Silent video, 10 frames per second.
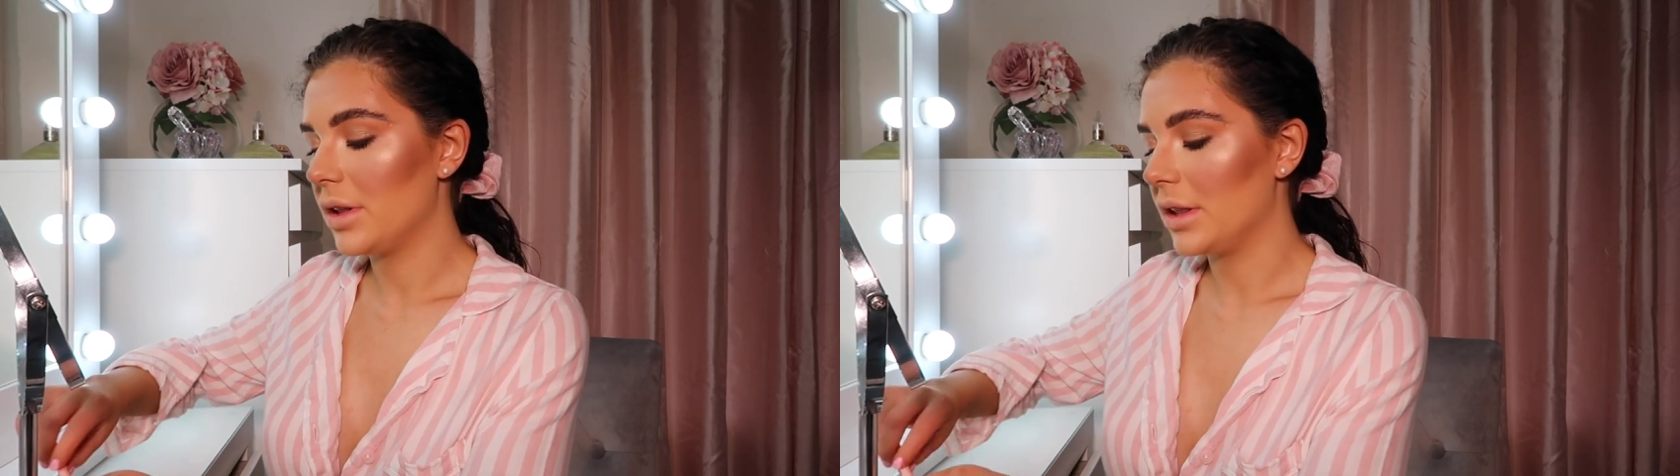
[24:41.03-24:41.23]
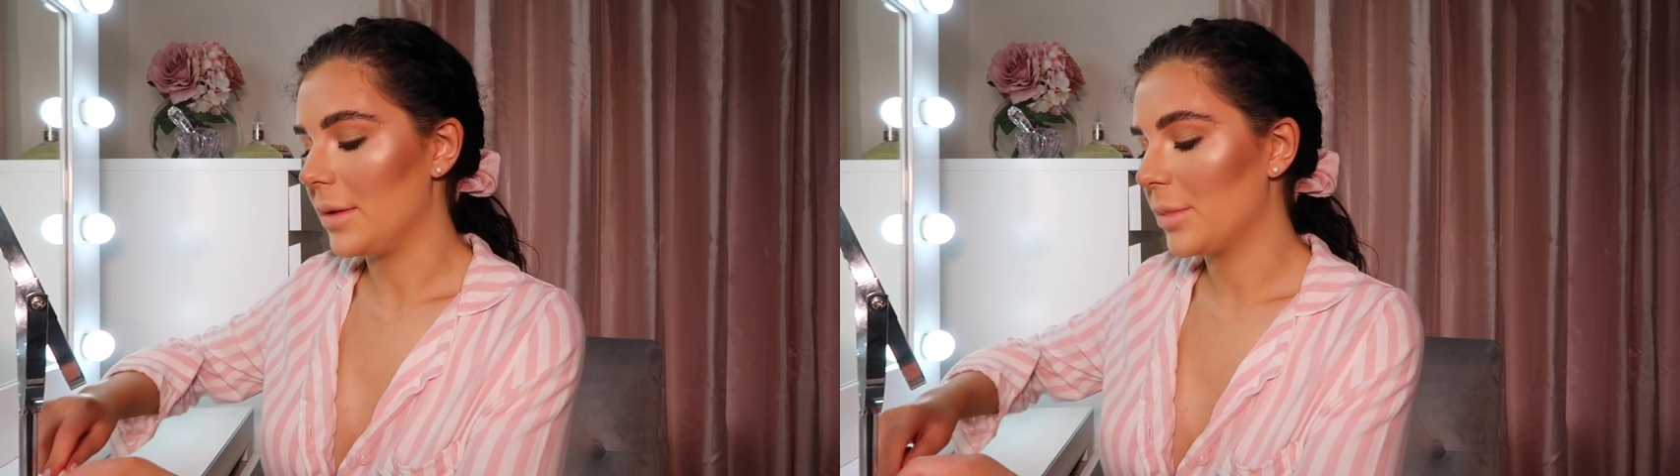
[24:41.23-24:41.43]

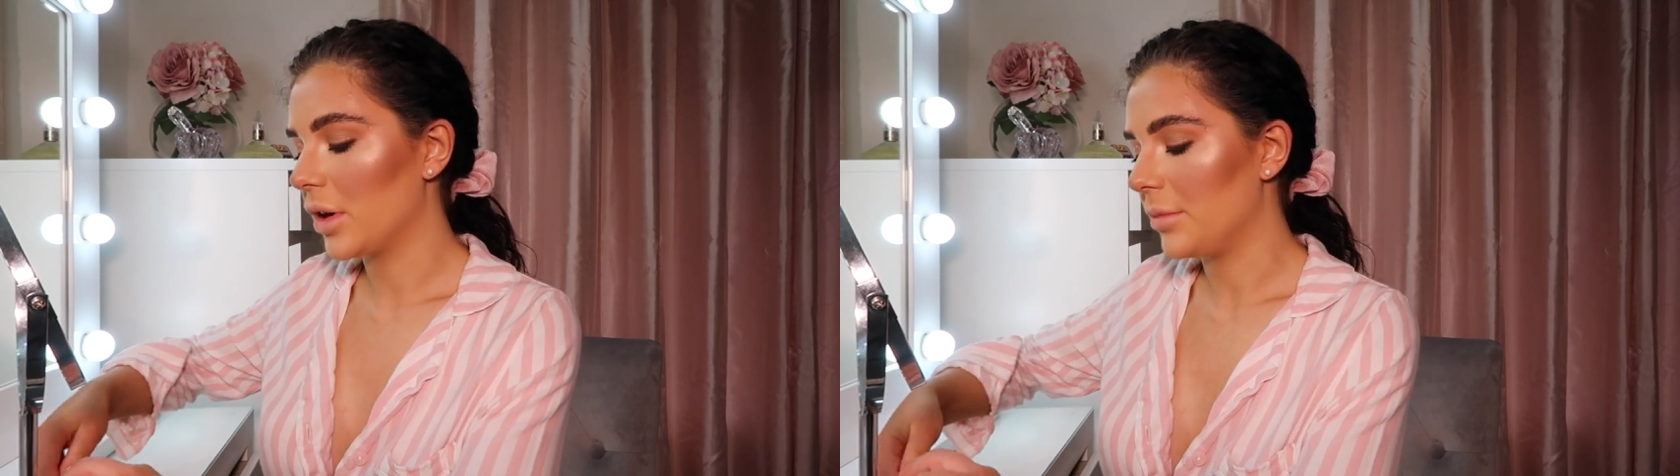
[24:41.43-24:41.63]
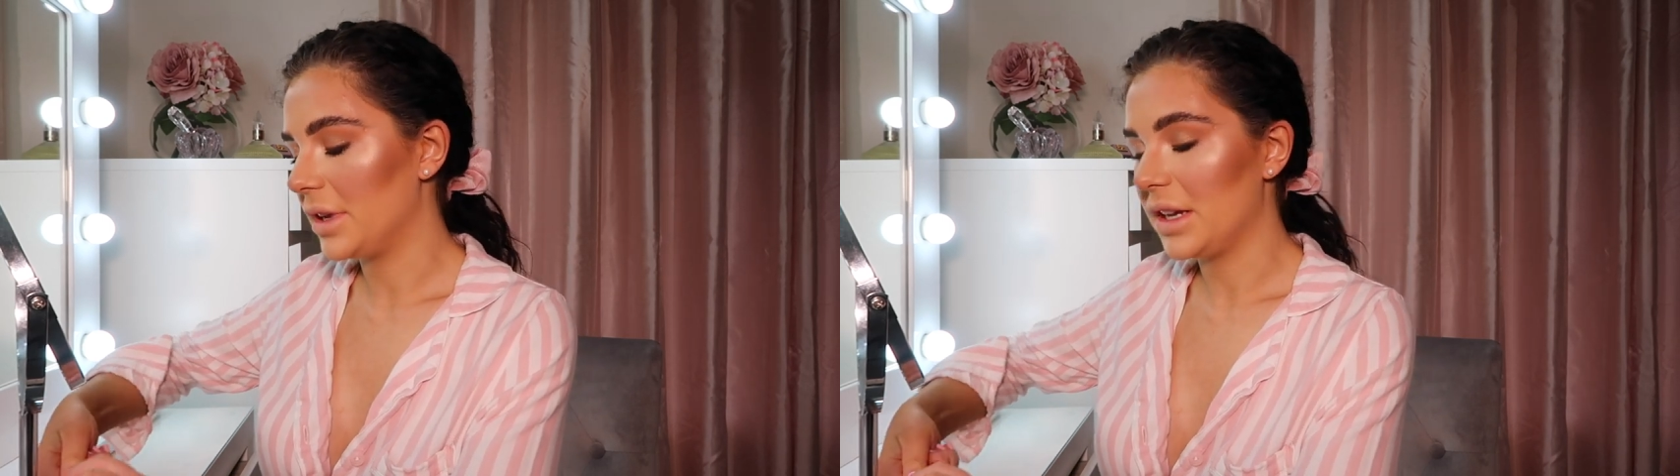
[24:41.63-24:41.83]
lip
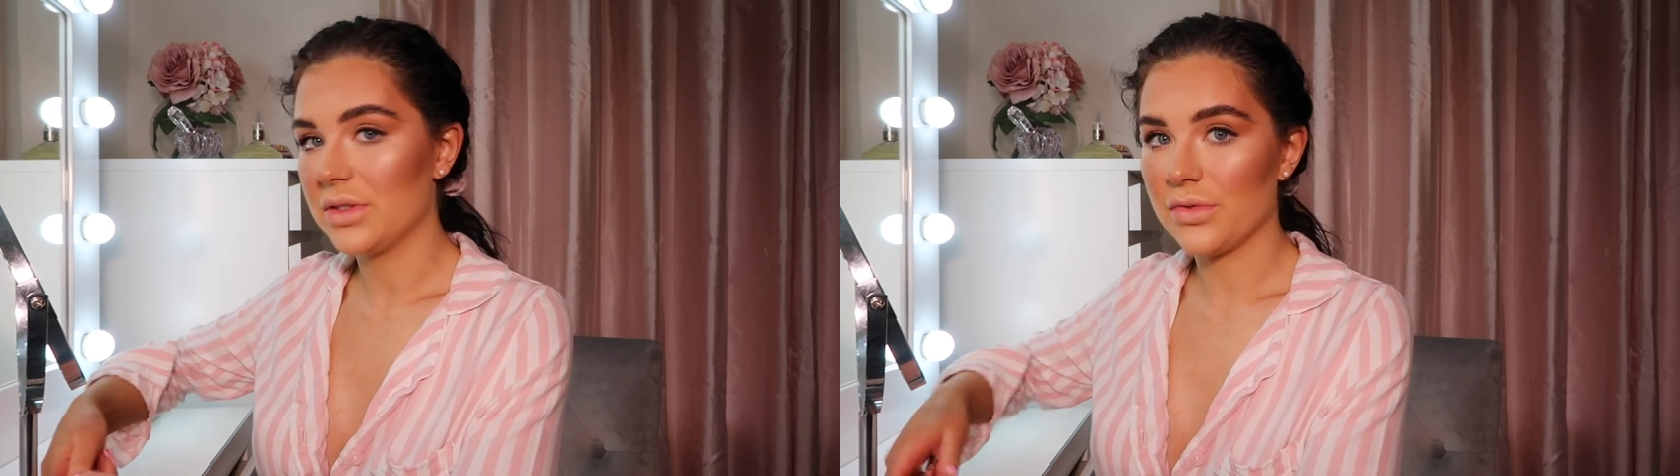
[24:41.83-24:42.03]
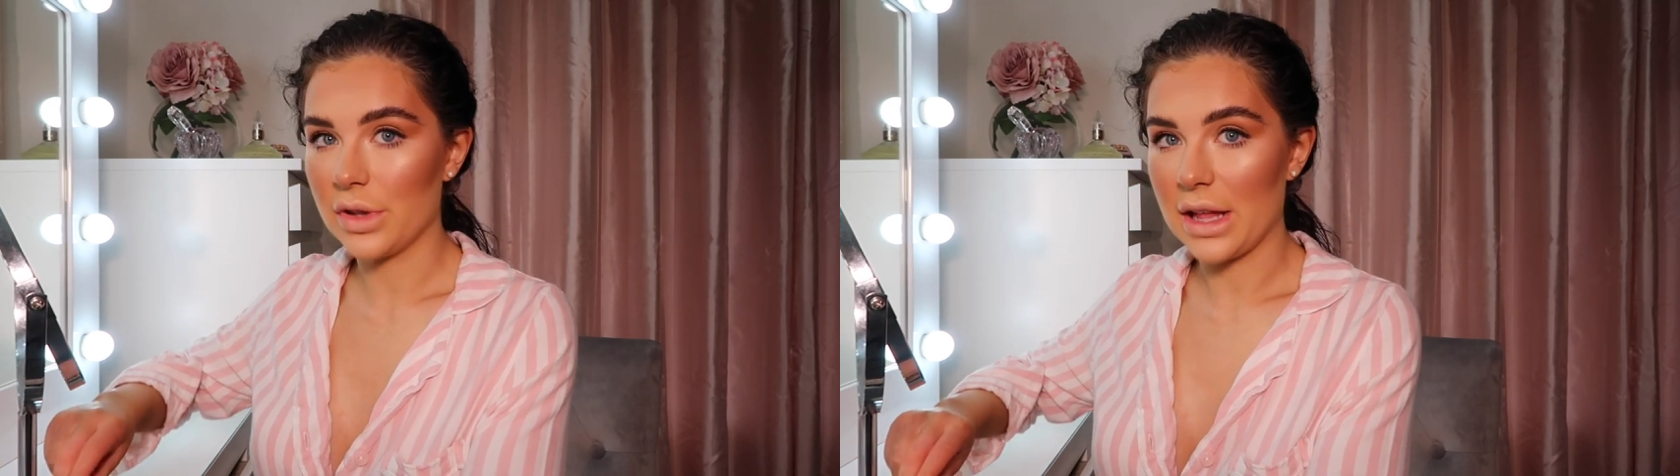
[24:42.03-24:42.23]

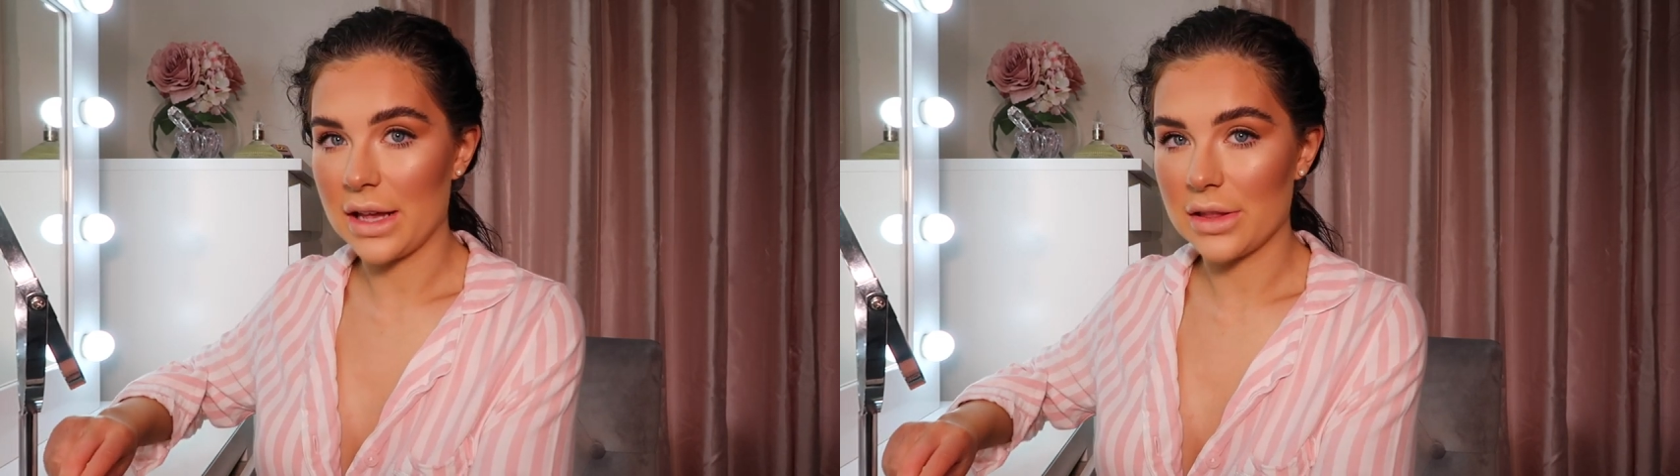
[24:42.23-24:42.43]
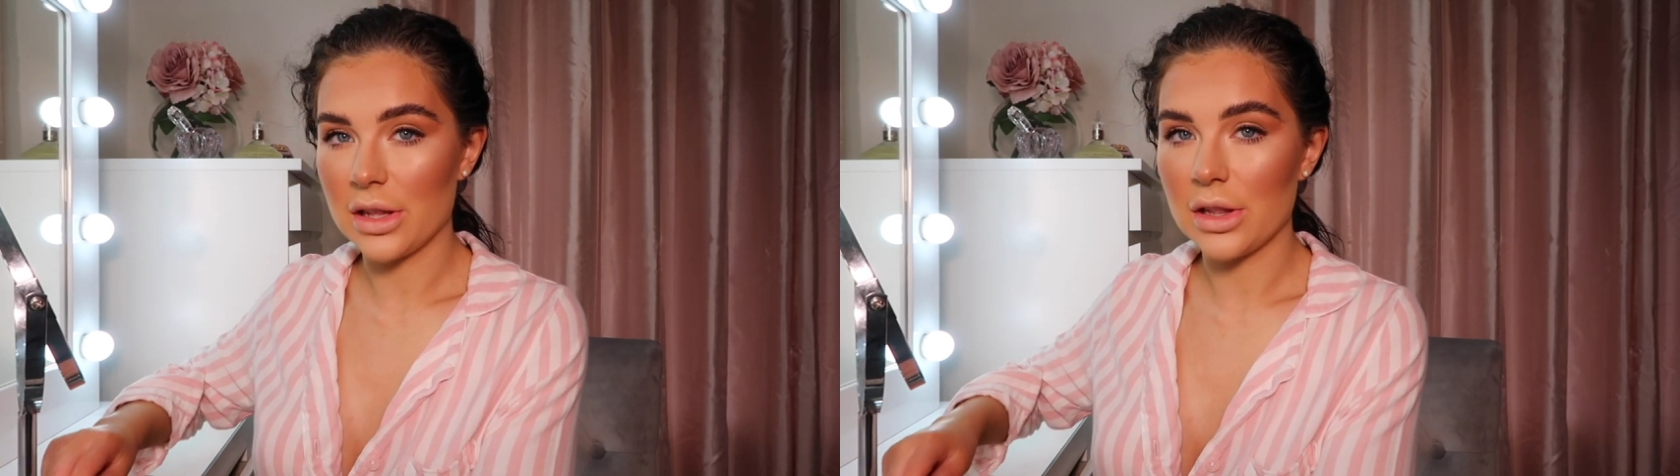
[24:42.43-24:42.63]
combination for
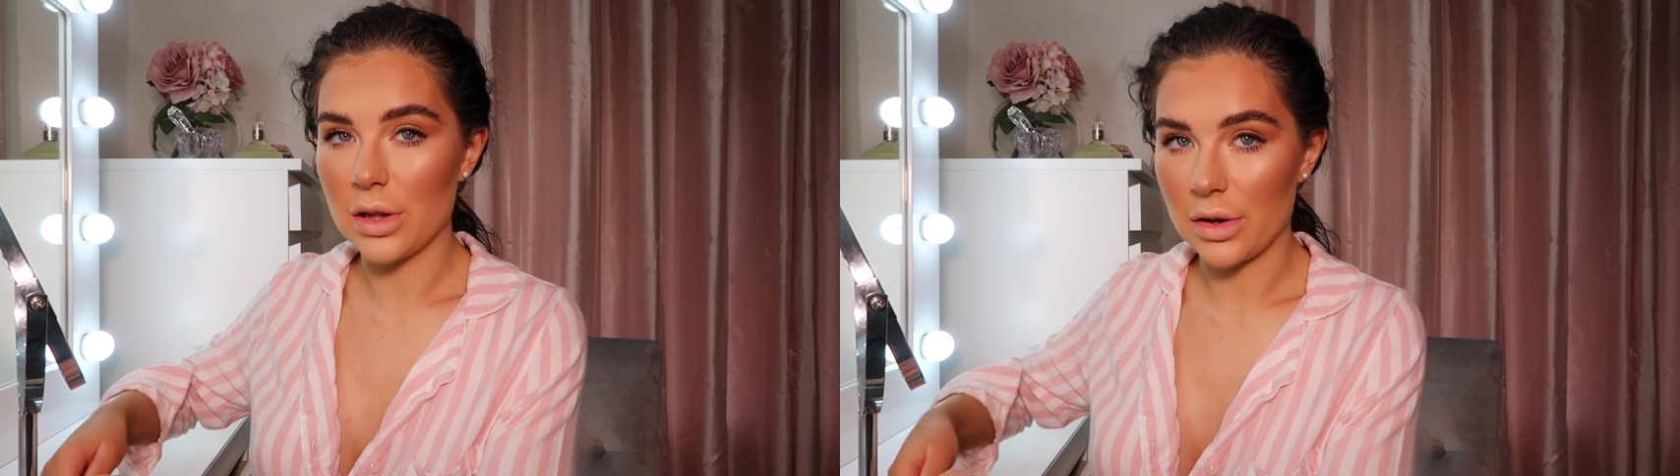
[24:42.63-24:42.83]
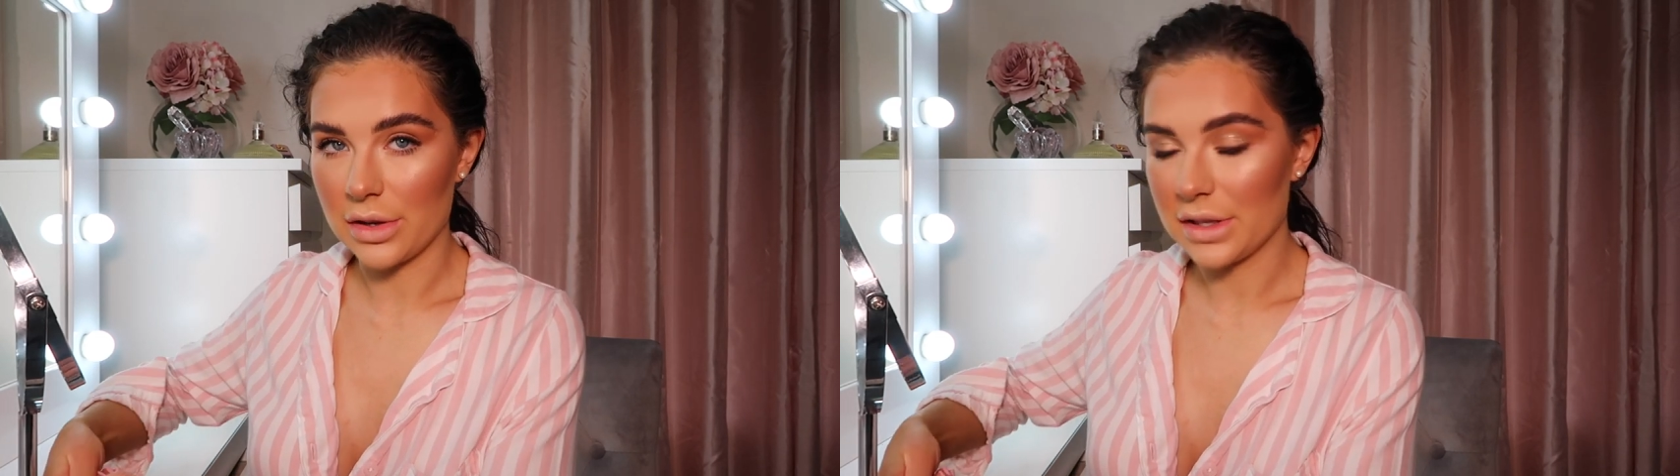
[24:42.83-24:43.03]
like the
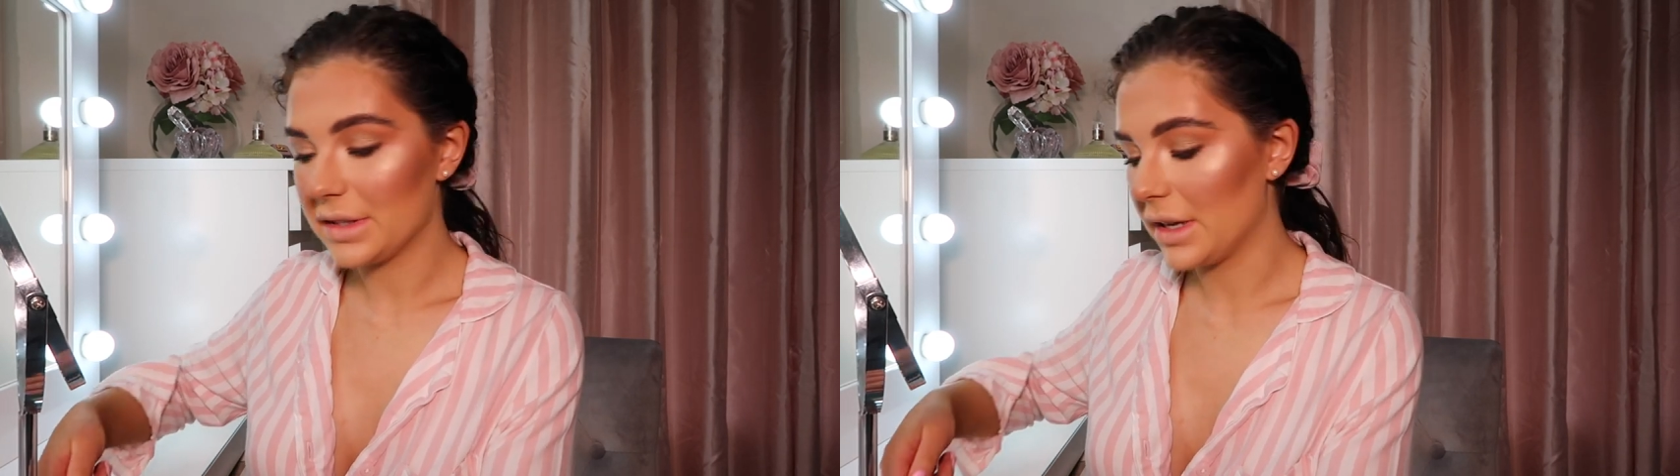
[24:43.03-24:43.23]
longest